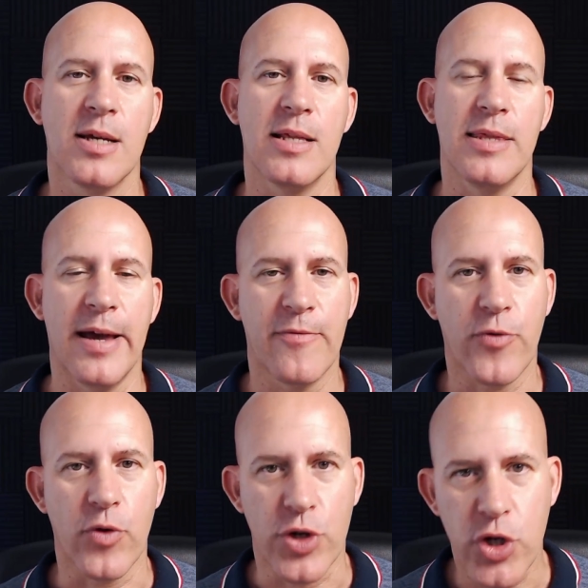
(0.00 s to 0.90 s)
then
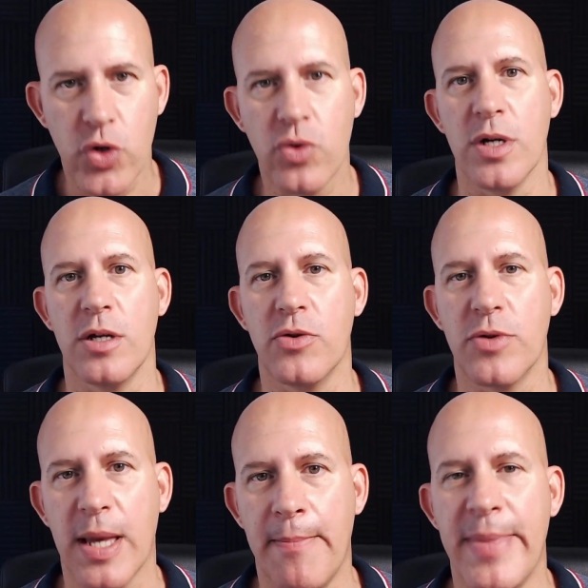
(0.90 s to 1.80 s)
for sure you
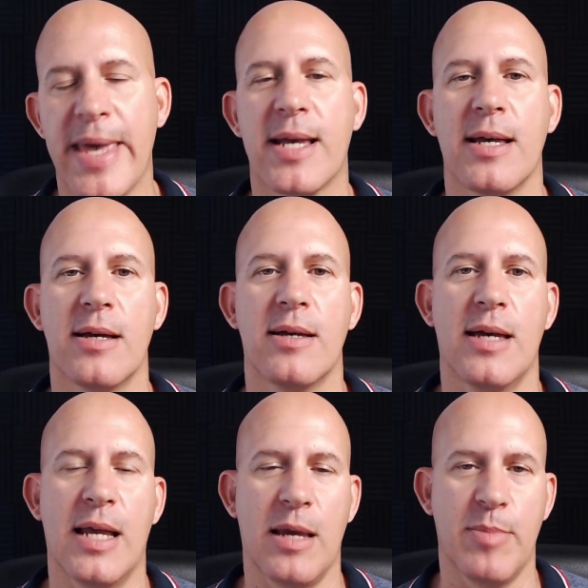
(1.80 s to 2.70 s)
can make
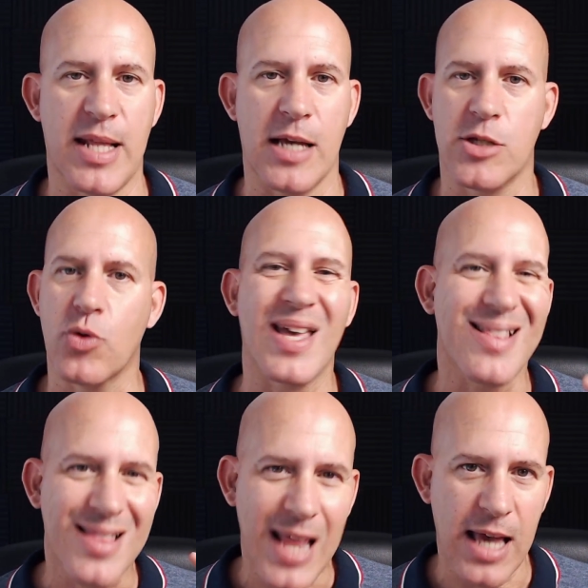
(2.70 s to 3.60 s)
an A/B test. You can
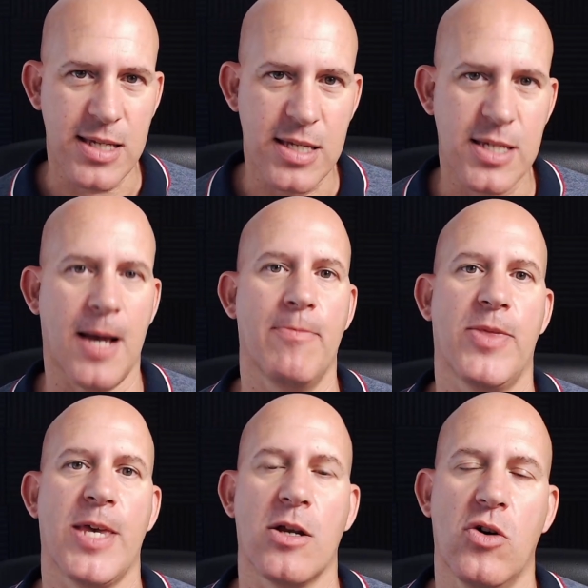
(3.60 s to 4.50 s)
test
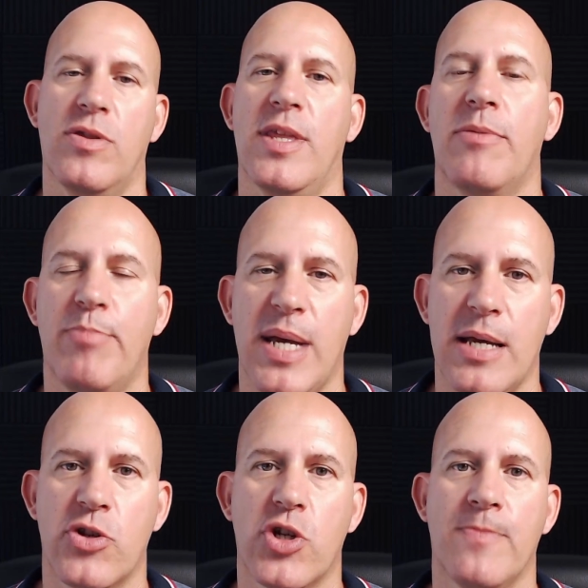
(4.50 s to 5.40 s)
something on that
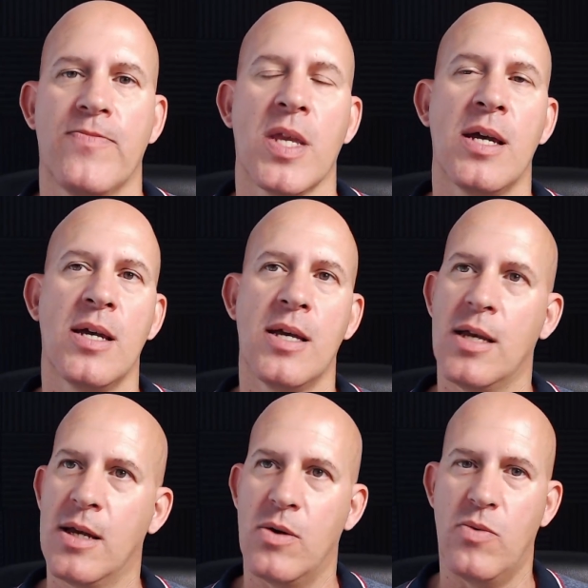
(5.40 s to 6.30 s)
page.
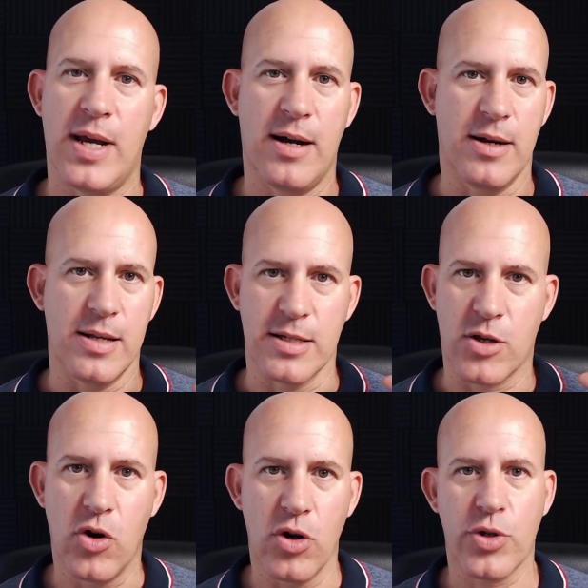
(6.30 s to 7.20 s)
Whether it is
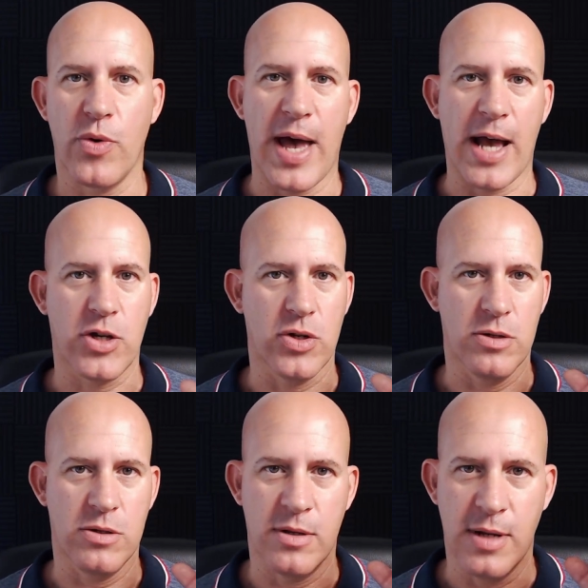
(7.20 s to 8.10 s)
call to
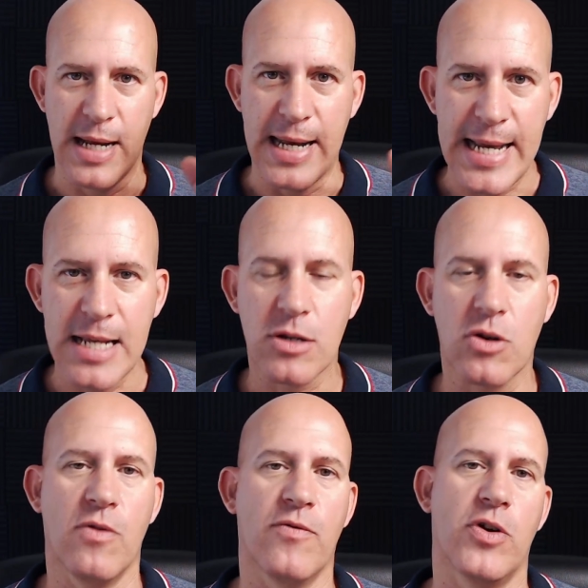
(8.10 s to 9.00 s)
action, lead
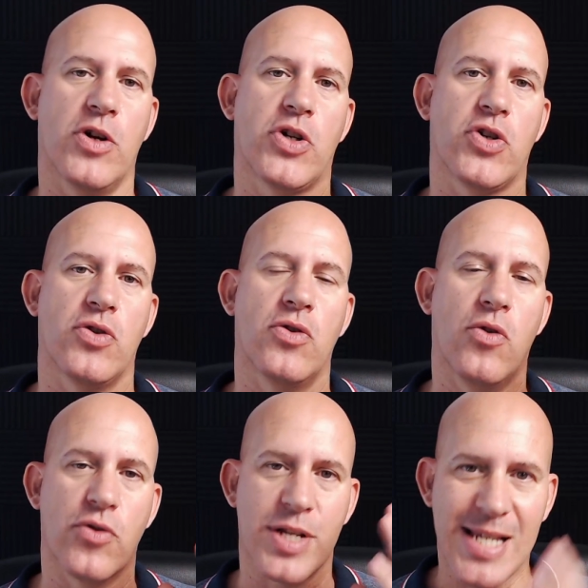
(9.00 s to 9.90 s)
conversion,
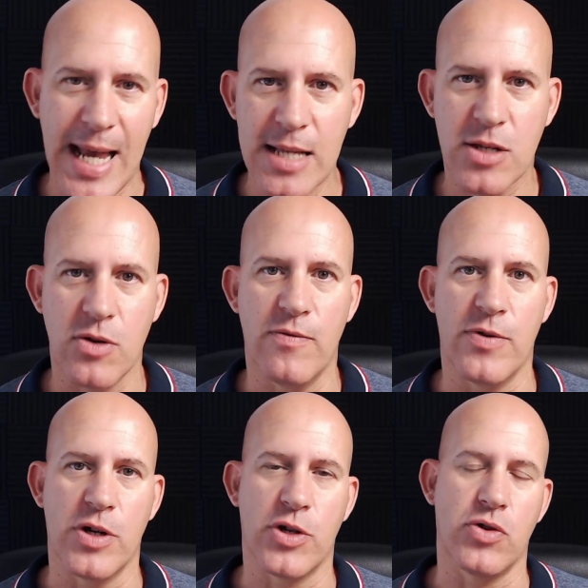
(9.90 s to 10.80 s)
or sales
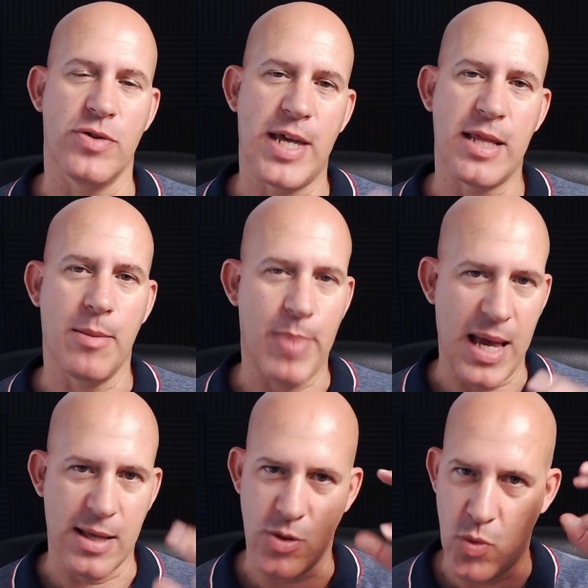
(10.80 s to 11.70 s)
conversion, that
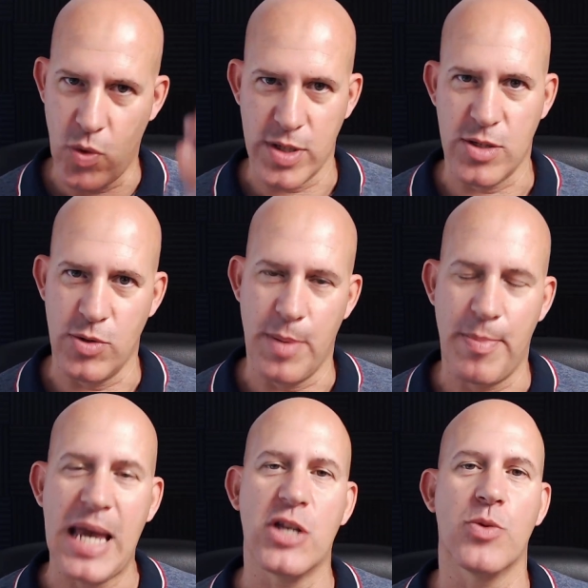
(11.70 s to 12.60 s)
depends on what's on the
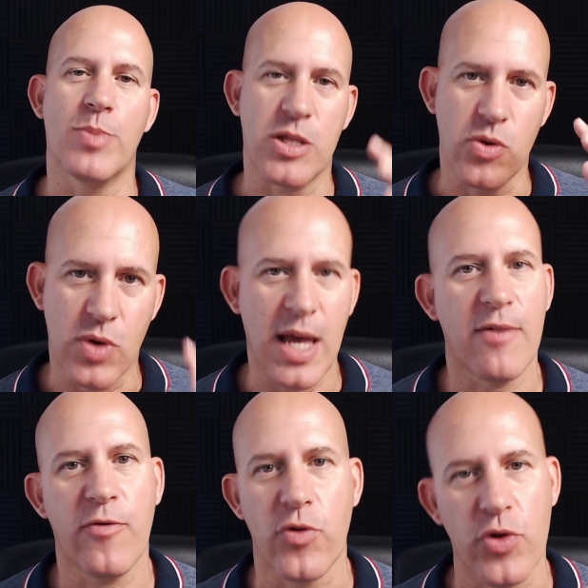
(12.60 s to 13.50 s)
page, but you
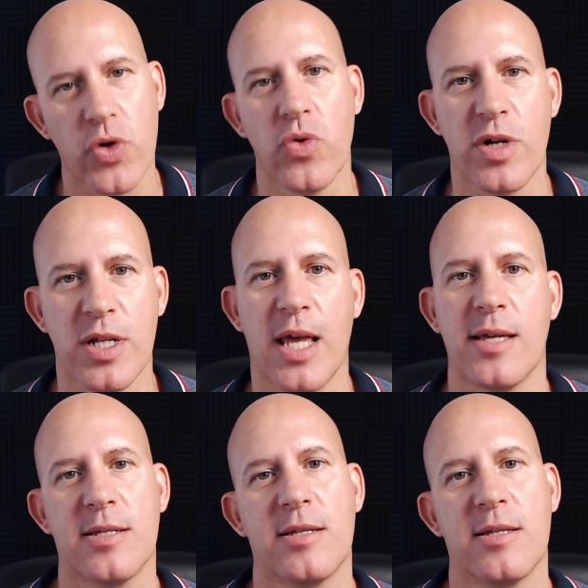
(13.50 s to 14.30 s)
can for sure test